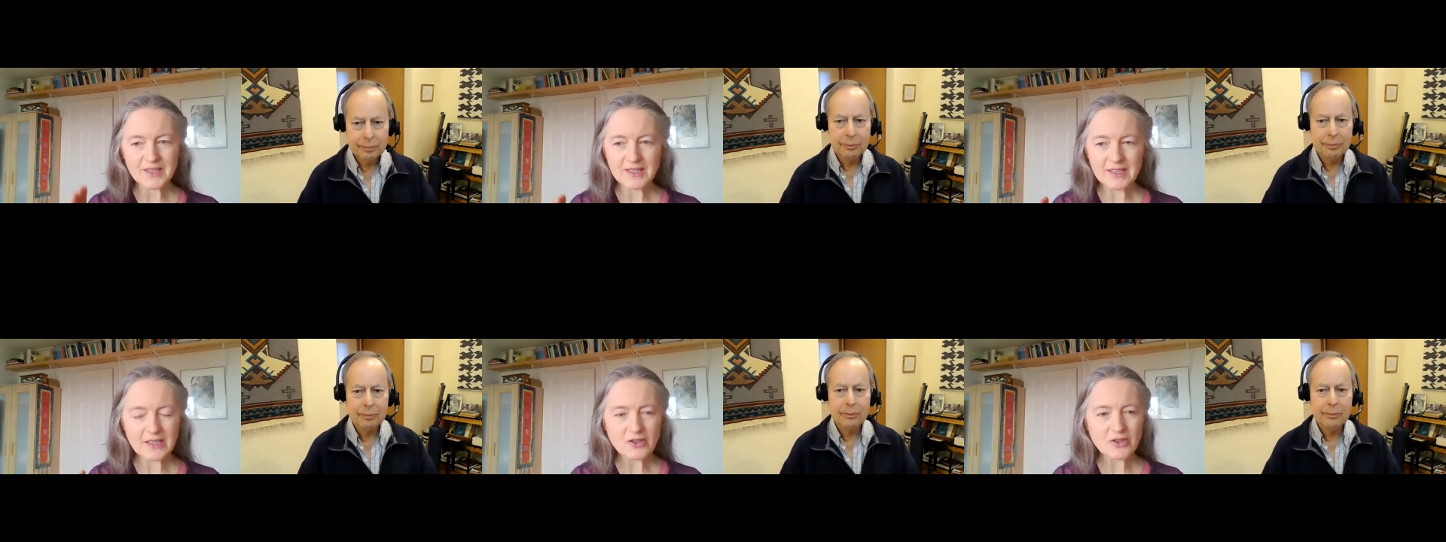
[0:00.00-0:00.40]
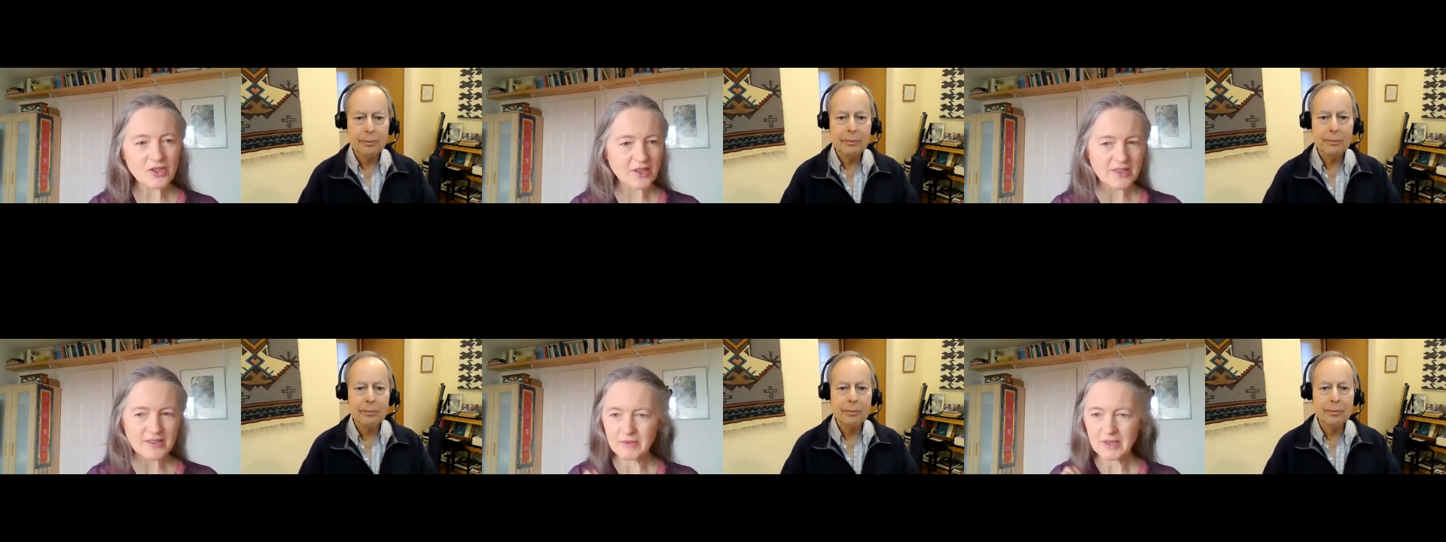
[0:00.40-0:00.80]
Speaker 1: It didn't
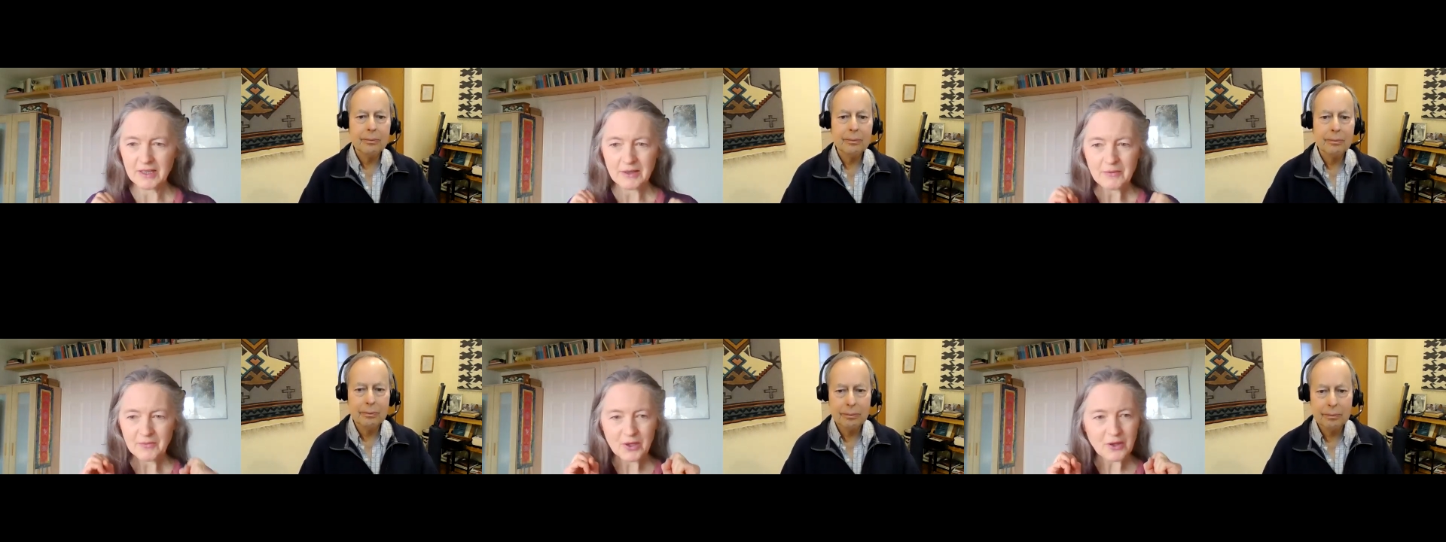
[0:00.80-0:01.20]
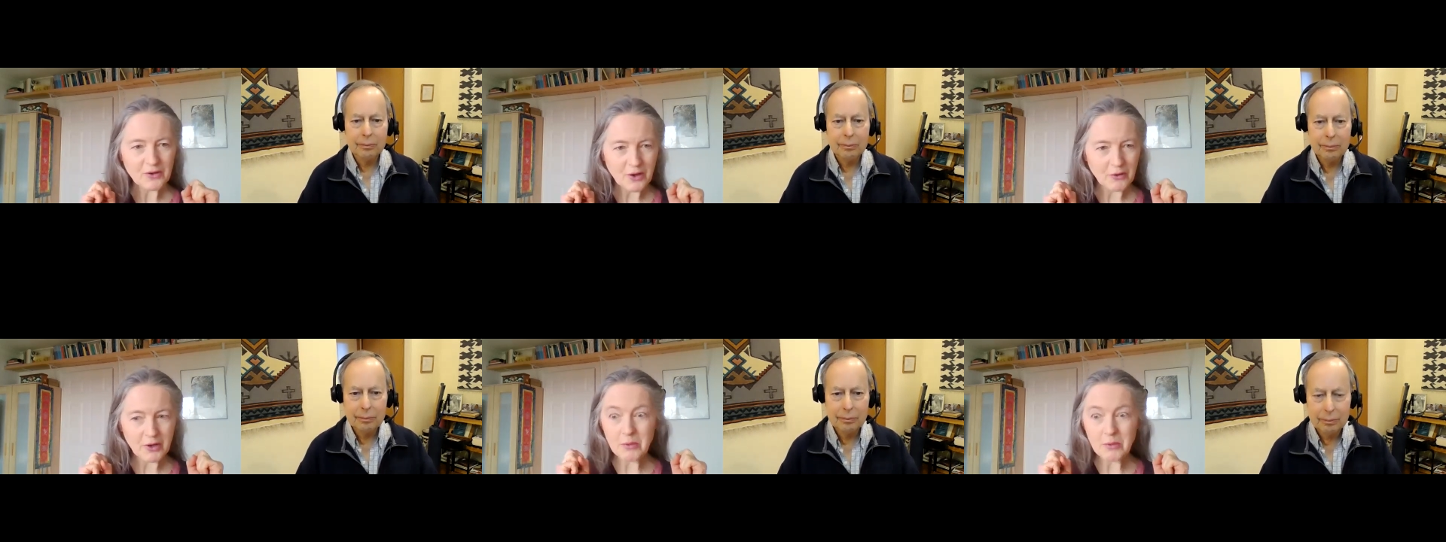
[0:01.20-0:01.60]
just, you
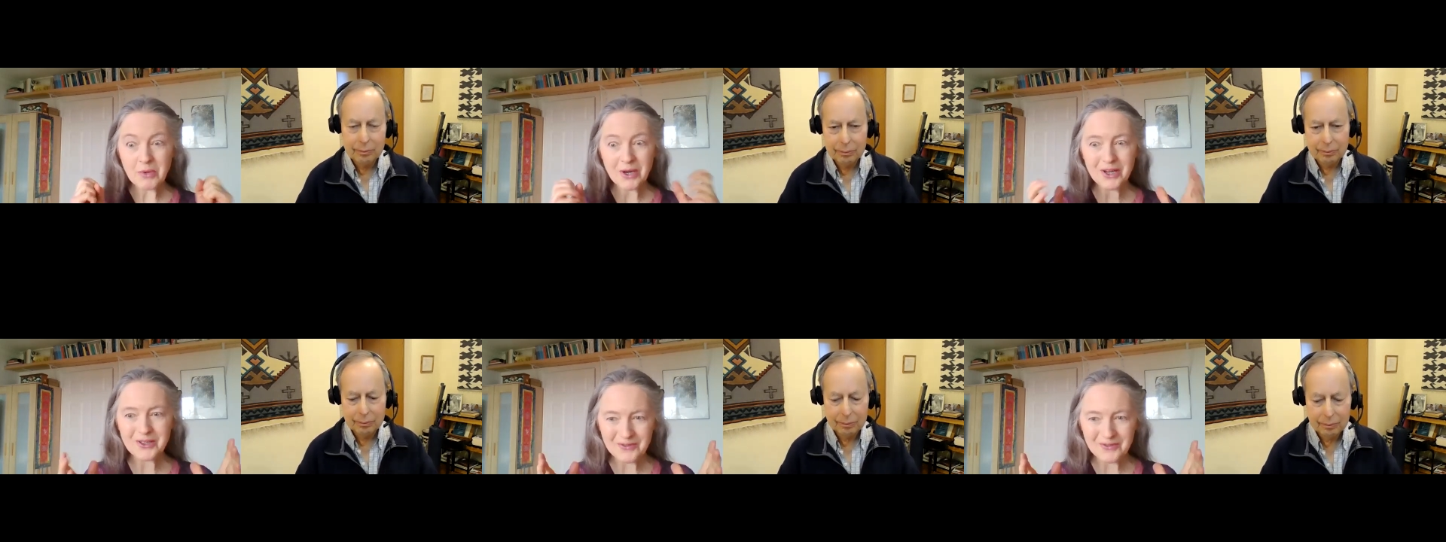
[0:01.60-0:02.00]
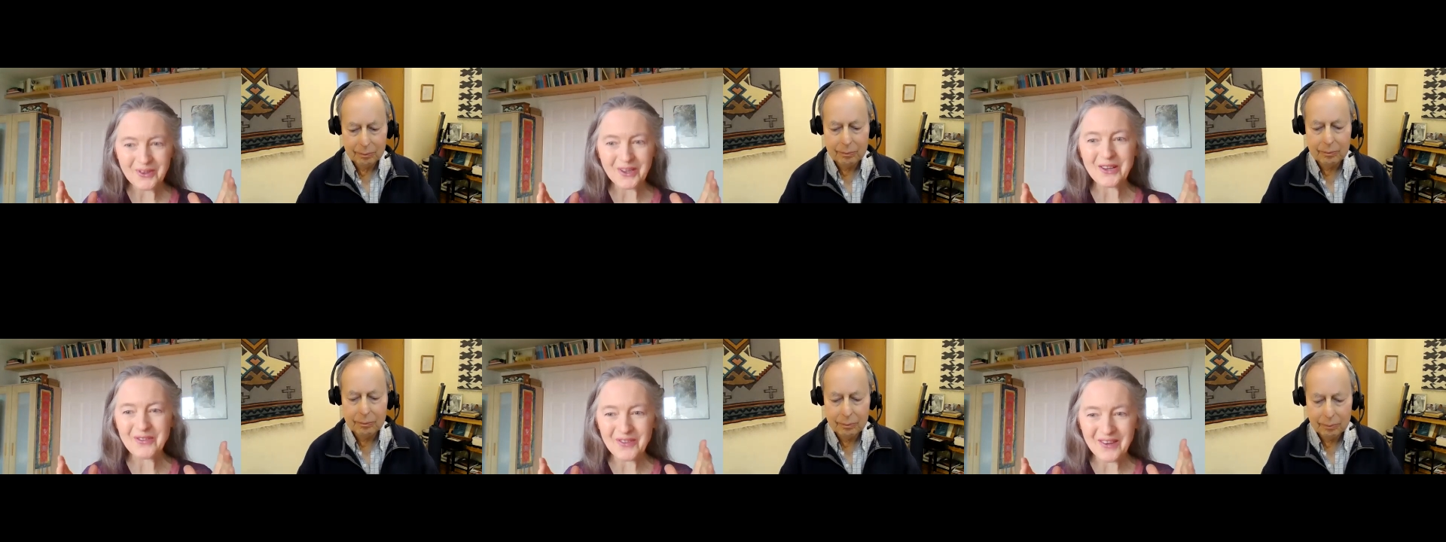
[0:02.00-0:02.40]
know, emerge fully